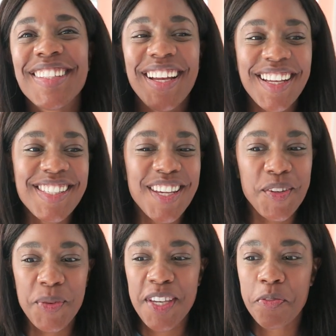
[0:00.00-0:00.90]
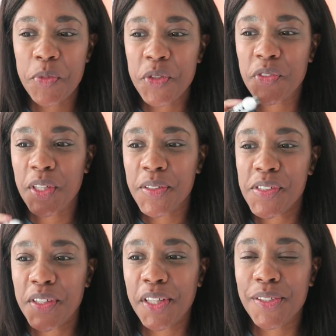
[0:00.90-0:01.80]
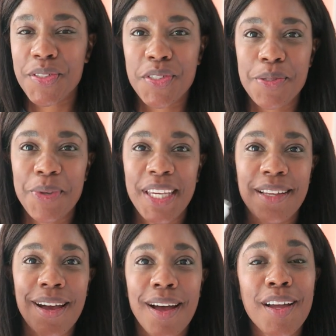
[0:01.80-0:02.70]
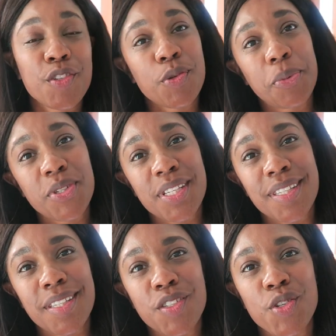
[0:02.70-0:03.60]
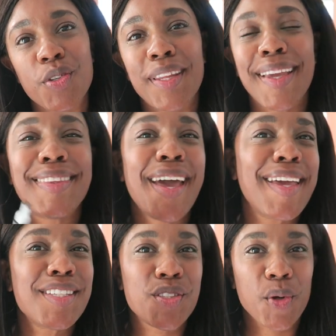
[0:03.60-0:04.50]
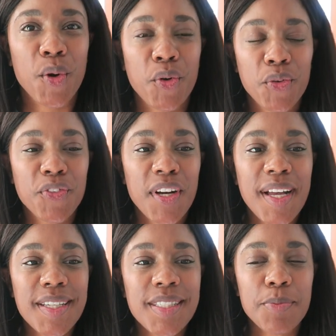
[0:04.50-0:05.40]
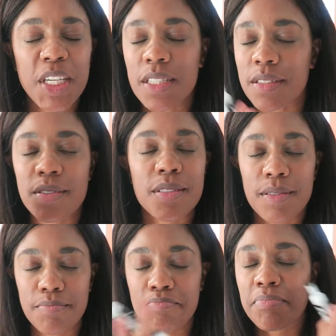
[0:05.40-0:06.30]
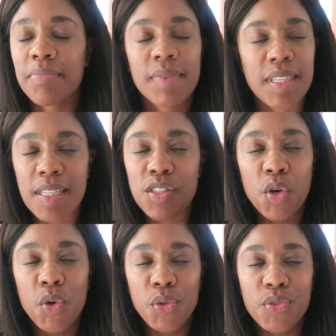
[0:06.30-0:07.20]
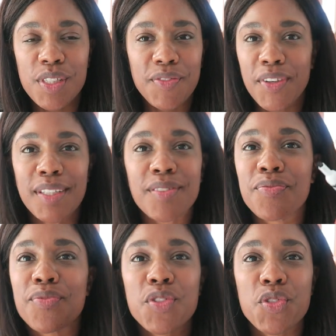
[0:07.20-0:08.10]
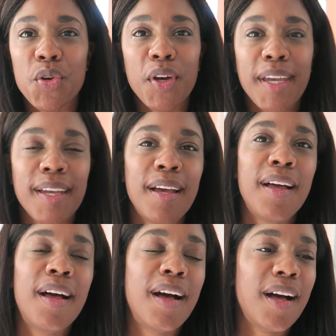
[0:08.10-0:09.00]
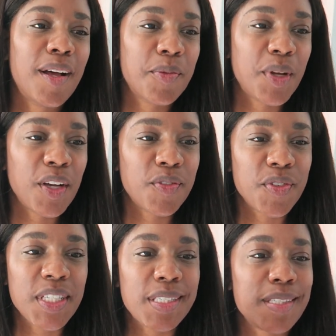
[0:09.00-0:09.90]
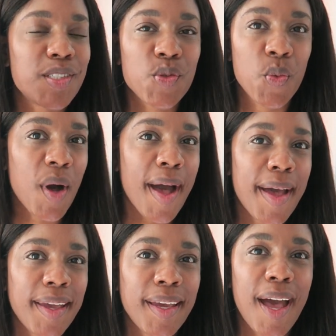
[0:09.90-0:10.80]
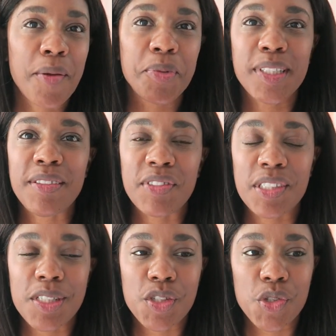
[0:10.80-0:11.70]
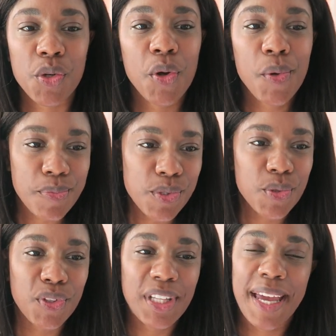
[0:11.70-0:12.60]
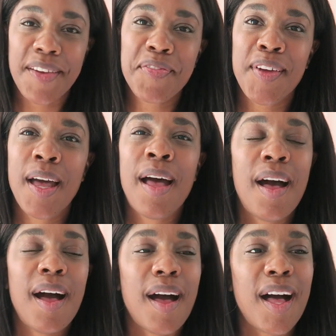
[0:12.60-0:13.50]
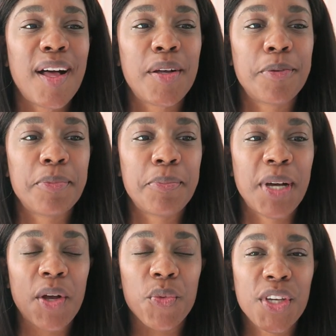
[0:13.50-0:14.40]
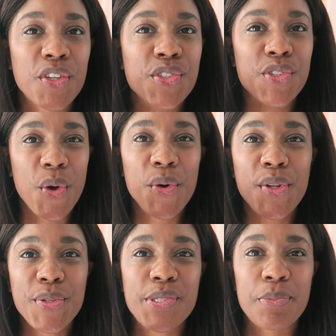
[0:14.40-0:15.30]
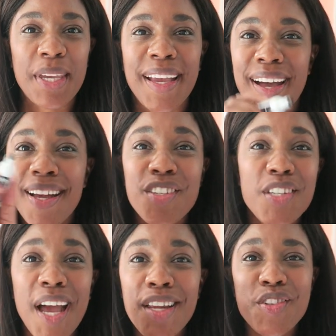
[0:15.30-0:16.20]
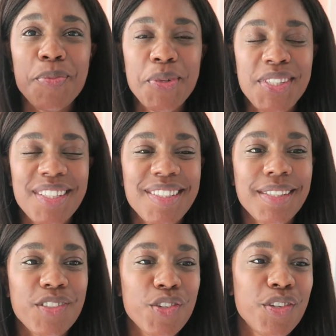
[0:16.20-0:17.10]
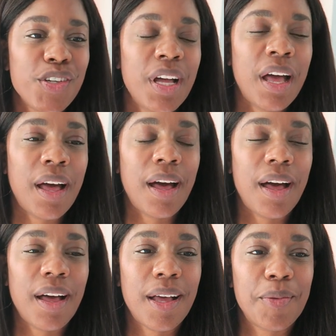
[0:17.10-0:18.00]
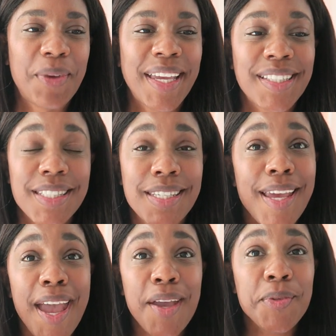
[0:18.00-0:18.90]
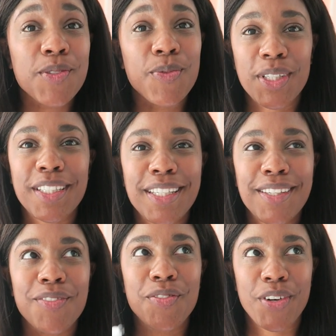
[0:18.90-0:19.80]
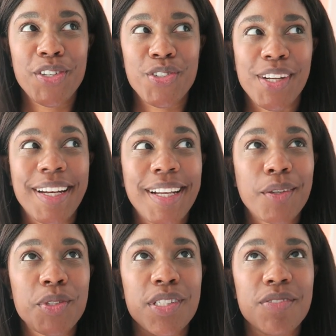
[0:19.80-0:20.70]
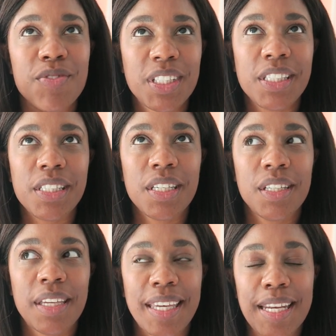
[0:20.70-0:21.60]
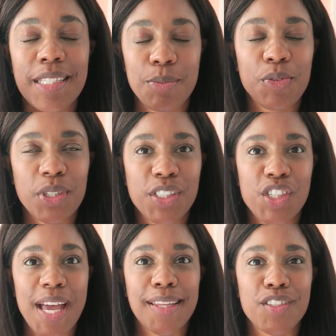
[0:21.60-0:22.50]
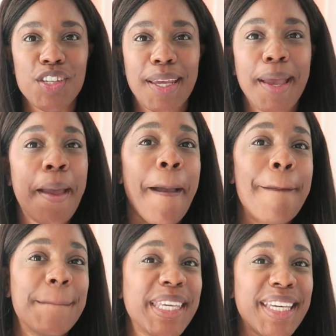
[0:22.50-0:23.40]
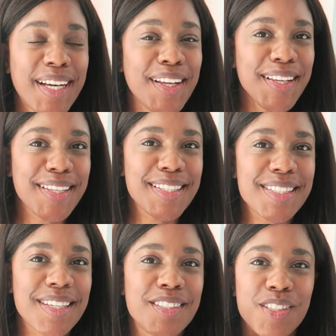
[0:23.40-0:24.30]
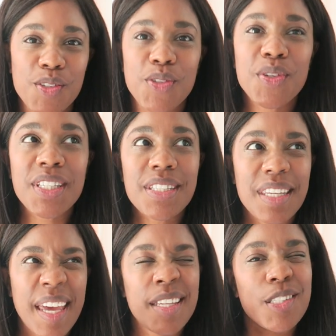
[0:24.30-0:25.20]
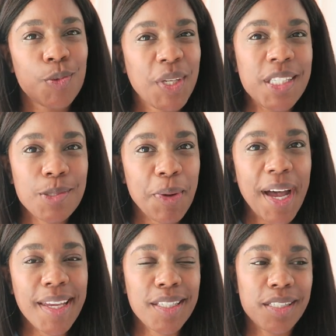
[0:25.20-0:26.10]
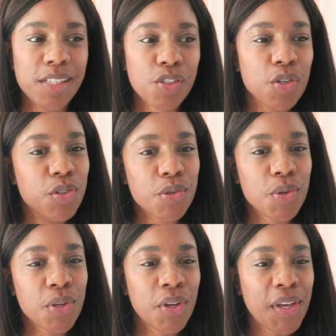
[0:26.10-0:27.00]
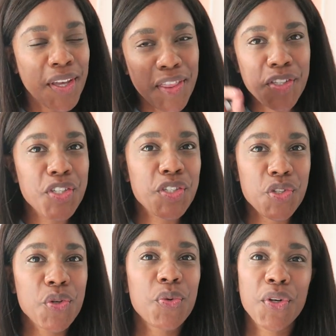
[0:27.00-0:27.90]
like I said, we have moved closer and closer to being 100% digital. Like that is the goal for us because there's, that's a whole different story um, of reasons why I believe in a digital homeschool life. Um, but we are so close to being 100 percent digital um, and today was really frustrating it was really it has been really challenging because until you get to that sweet spot in digital in the digital